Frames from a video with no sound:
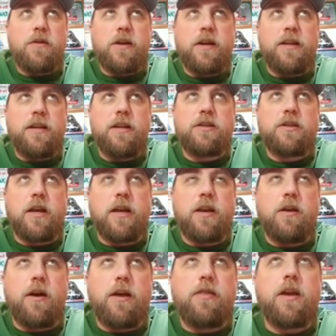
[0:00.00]
if you
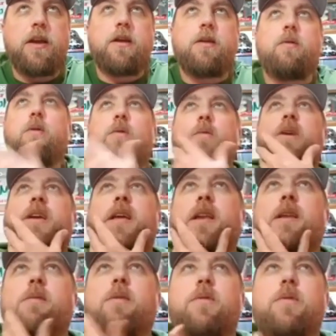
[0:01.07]
condition, I think when
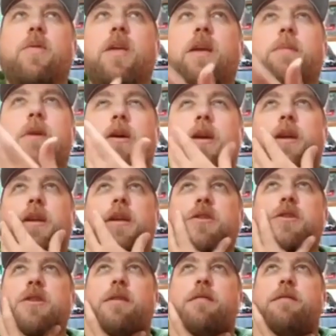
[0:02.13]
we think
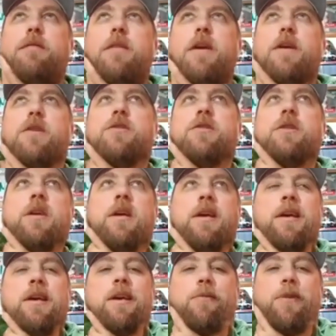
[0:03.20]
about conditioning
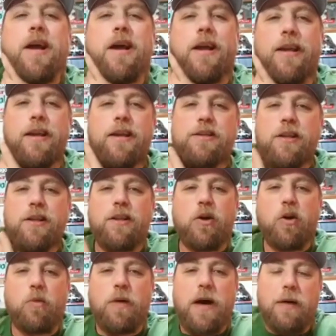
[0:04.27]
fish, we're not
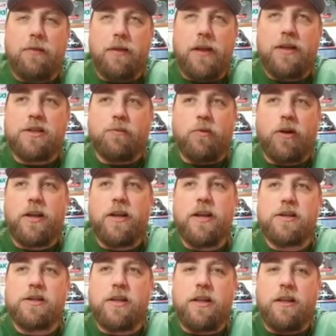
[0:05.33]
conditioning the whole population.
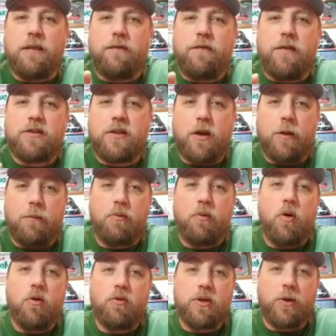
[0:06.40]
We're conditioning the fish that
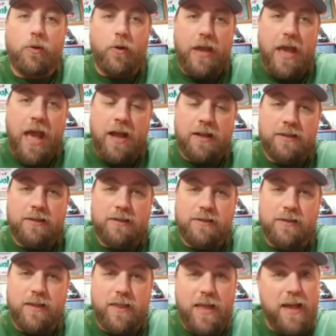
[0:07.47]
are prone to
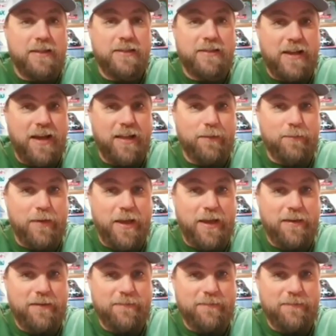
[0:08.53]
react to that style of